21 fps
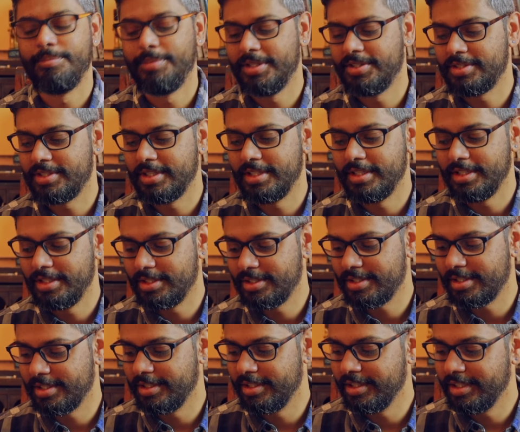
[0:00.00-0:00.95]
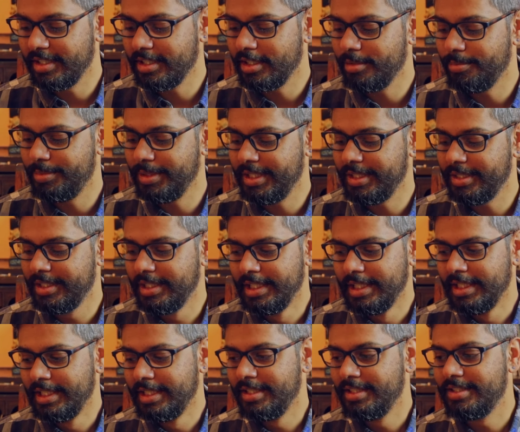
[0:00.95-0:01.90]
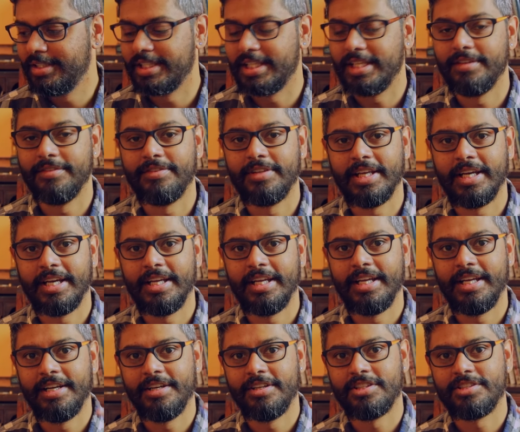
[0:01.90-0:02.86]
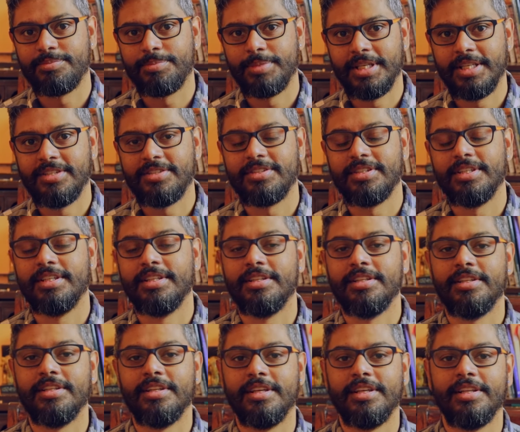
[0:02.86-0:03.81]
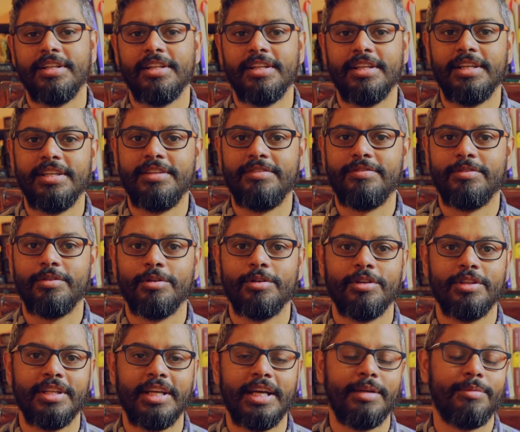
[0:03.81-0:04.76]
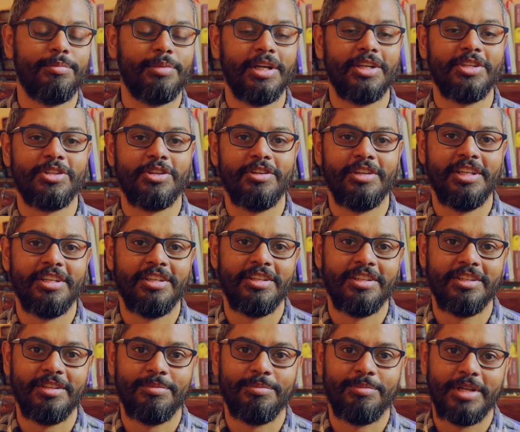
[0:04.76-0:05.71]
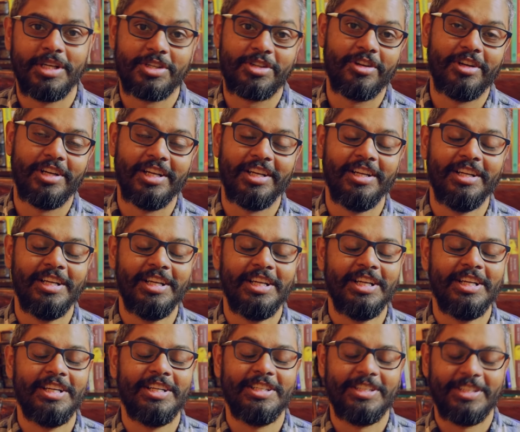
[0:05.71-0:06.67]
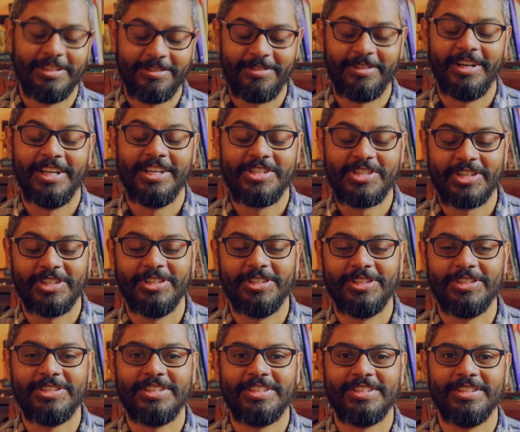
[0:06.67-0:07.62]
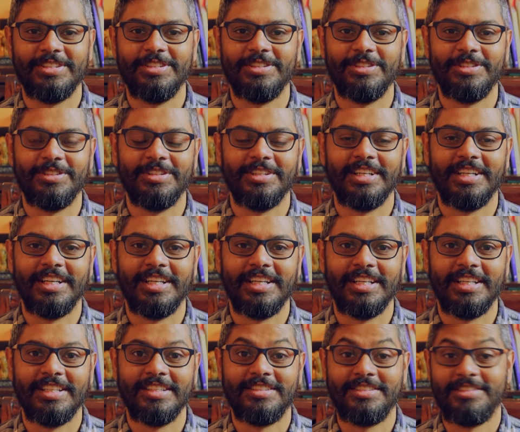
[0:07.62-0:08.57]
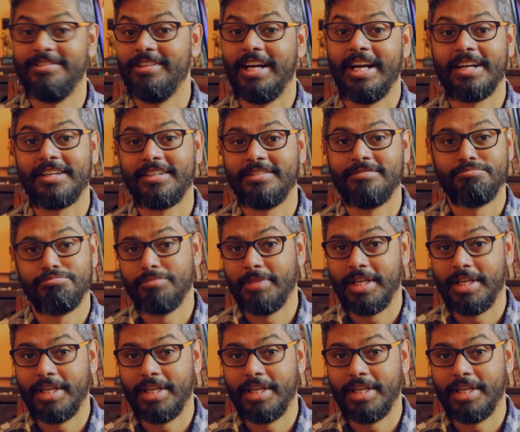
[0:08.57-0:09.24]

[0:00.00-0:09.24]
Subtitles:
piston just a little bit to give that airspace in the lid for that pressure differential to act